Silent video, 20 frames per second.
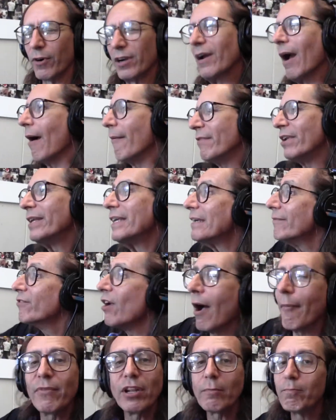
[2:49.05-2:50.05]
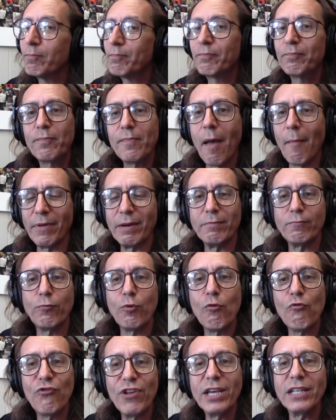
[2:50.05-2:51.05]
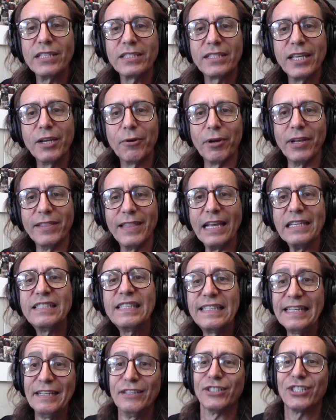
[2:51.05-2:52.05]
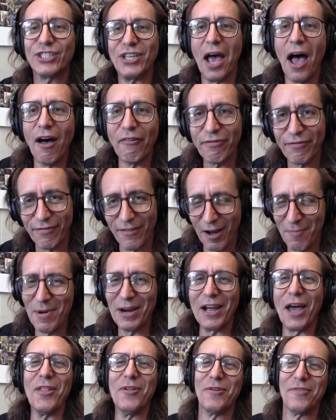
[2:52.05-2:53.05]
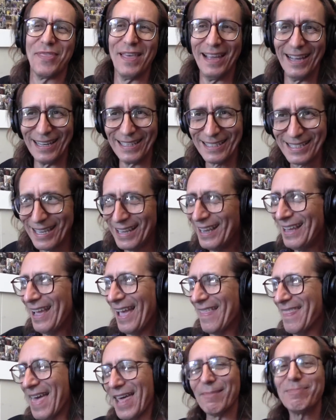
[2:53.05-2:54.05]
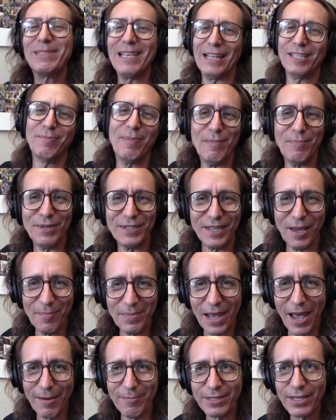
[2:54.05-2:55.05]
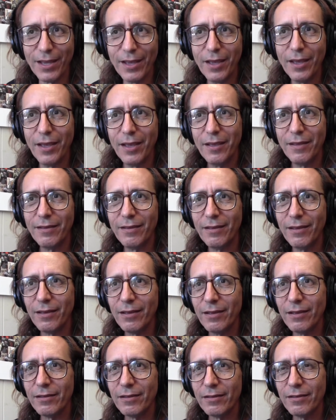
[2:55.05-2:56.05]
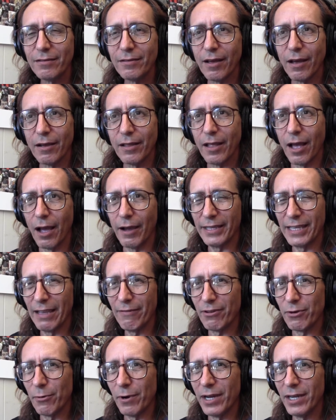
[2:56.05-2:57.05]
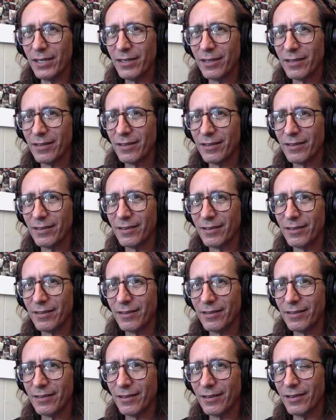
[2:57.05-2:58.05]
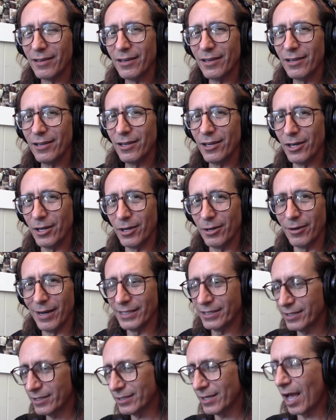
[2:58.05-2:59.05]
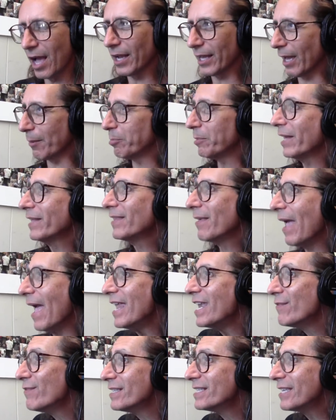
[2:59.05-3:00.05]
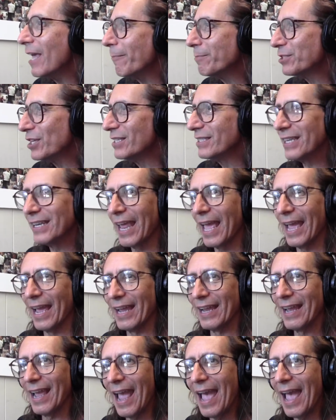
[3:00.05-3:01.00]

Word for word: We're, I'm going to give you, I'm going to, I'm going to reveal a secret. They steal stuff, among other things, and that upsets people sometimes. Say that. I gave it away. Spoiler. Yes. Oh, I suck. I played the end of Inception hey, you know today.